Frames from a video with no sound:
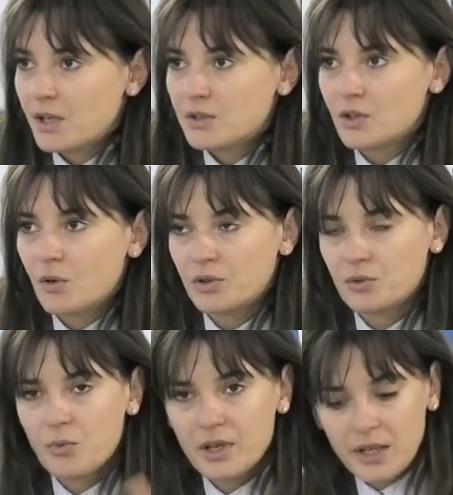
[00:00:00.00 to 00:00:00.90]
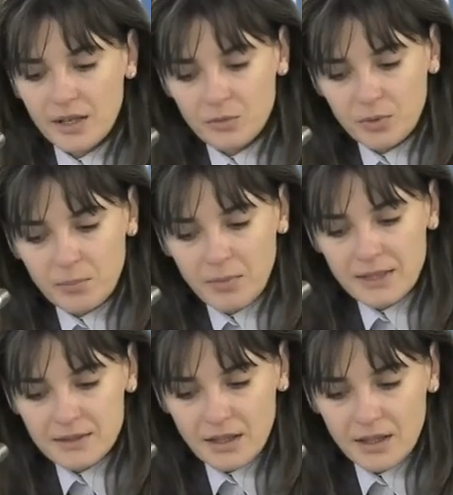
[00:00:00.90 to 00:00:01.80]
So on the one hand, we may
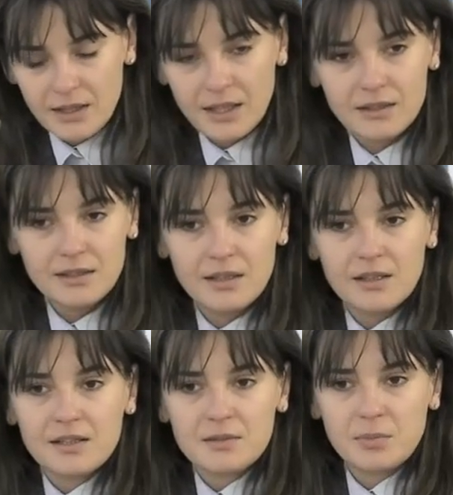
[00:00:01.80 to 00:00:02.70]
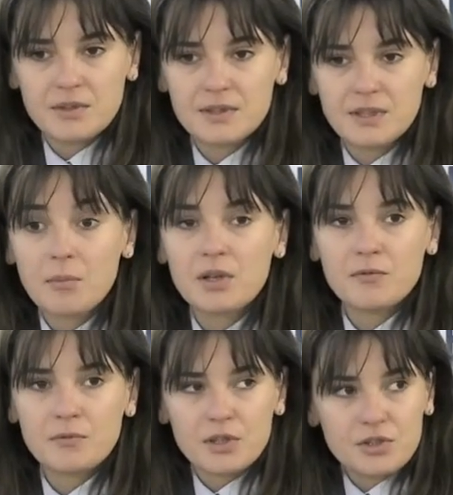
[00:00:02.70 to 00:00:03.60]
say that there has been some
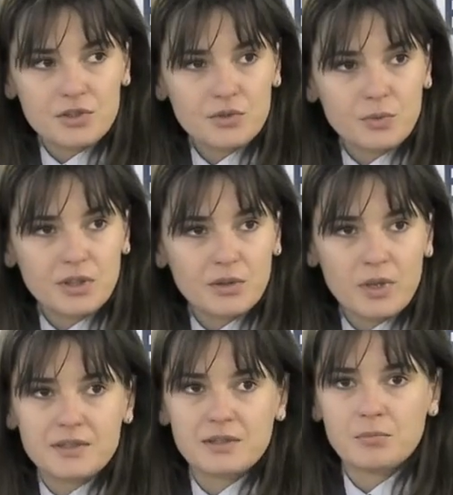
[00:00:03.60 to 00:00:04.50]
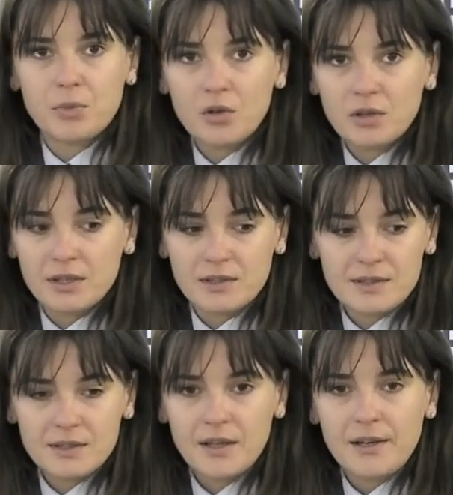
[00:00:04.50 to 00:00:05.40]
convergence with the Western Balkans,